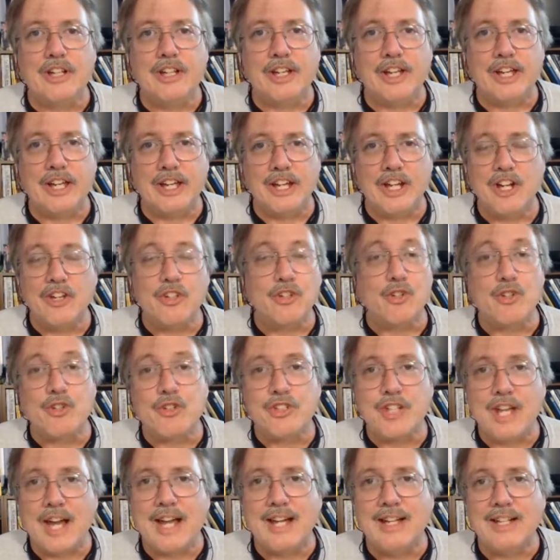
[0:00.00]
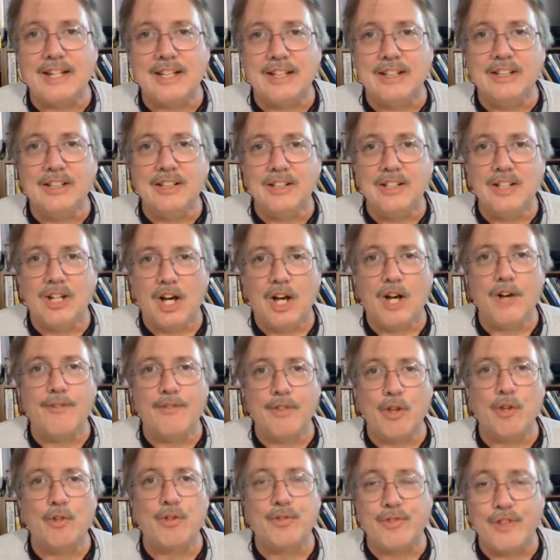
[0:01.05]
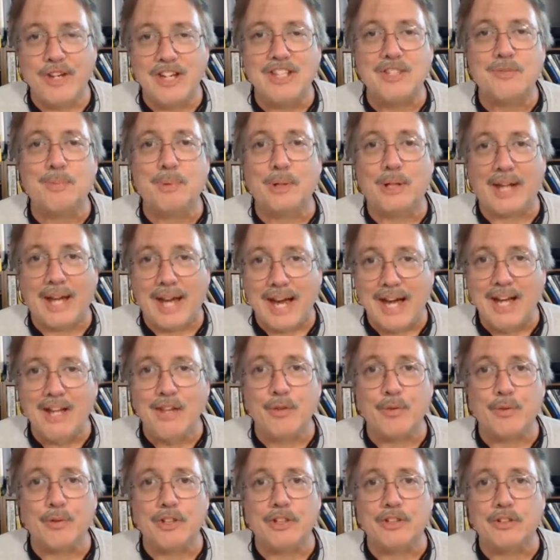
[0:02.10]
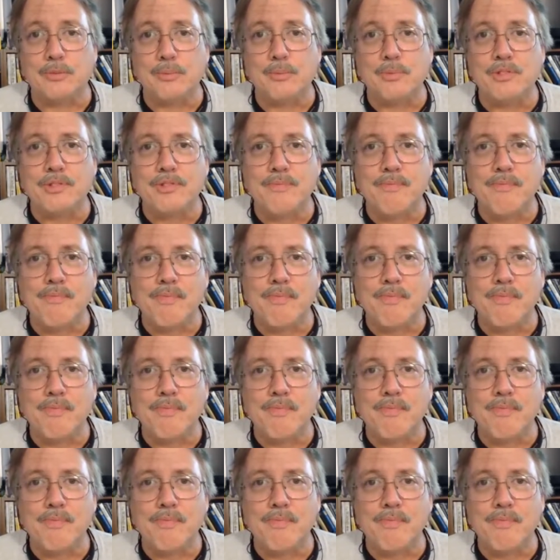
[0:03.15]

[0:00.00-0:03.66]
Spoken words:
an understanding of those Facebook algorithms.